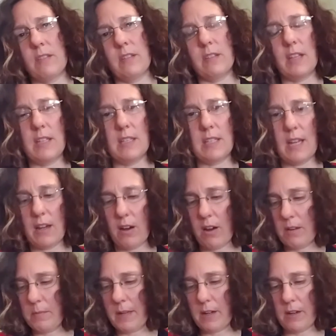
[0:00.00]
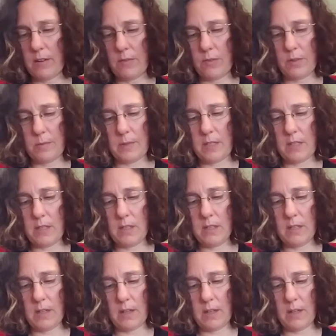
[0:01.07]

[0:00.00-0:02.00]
They stay on better for me.